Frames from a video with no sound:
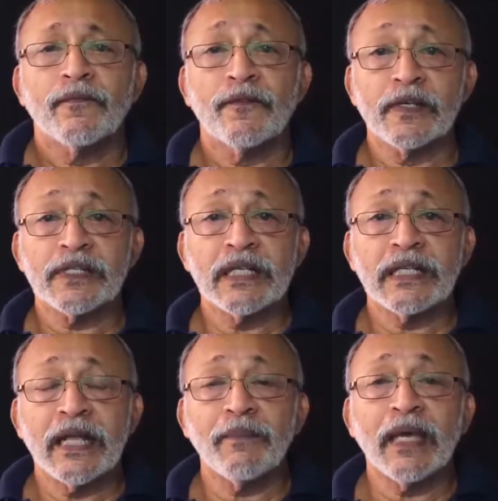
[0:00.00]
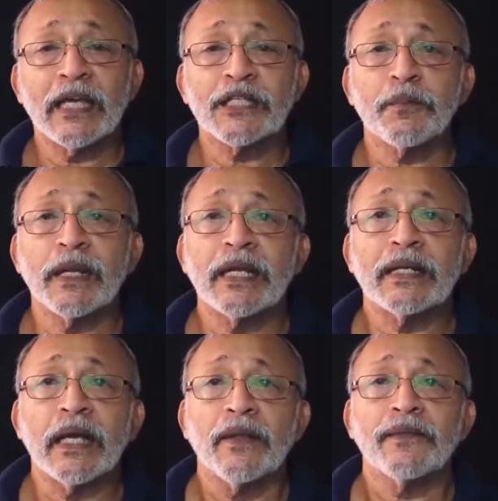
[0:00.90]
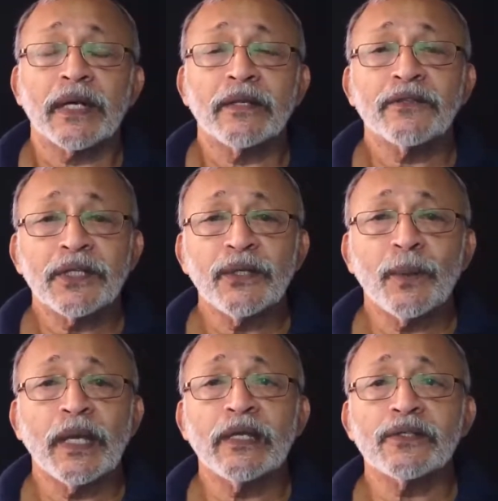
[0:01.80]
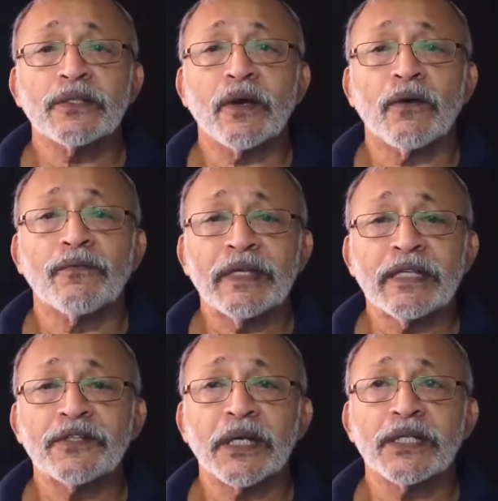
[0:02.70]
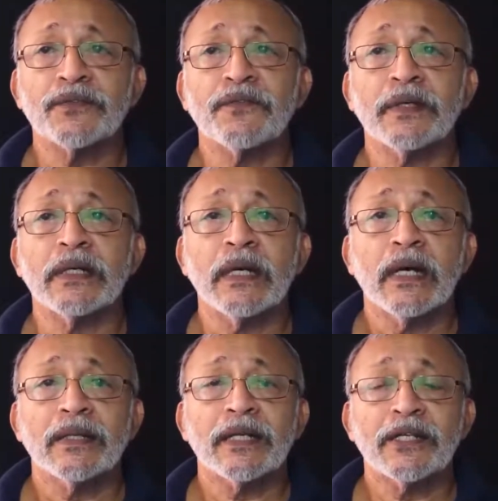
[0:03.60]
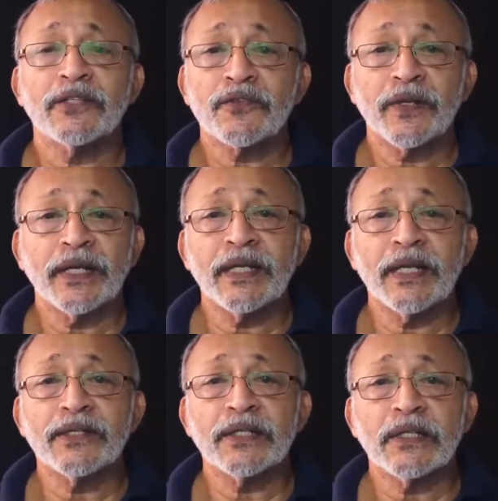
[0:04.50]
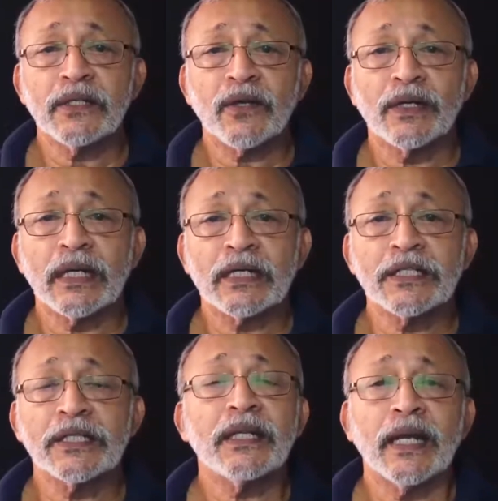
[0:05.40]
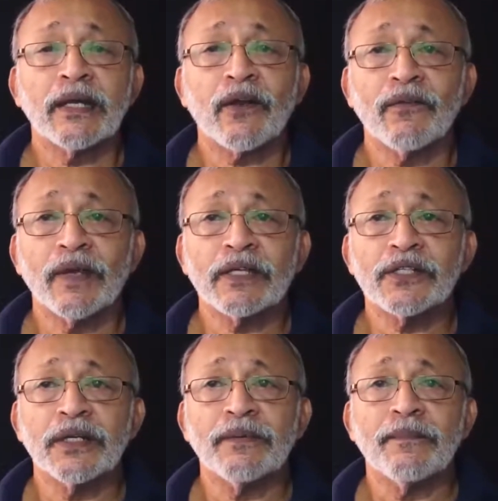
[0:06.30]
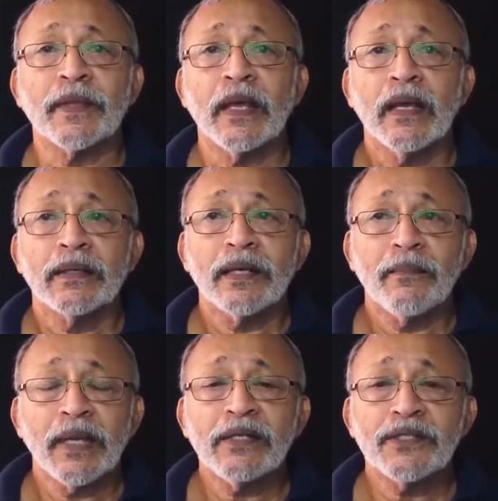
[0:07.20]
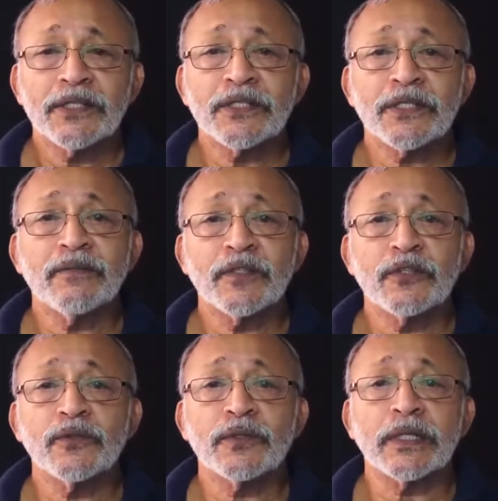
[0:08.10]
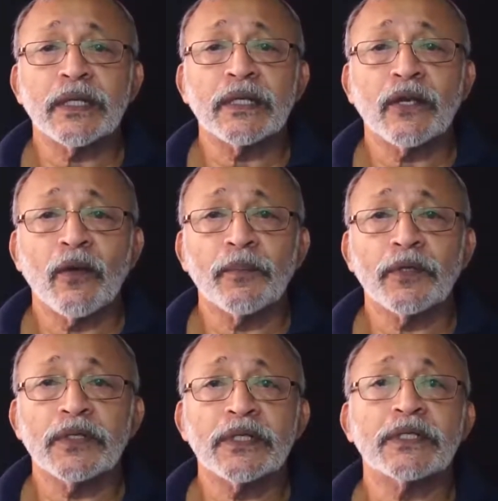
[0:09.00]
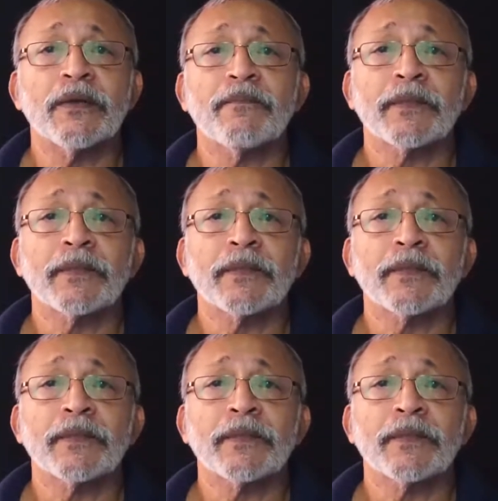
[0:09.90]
Firstly, let me explain. There are three ways of heat transfer. That is radiation, conduction, and convection. The main systems used in computers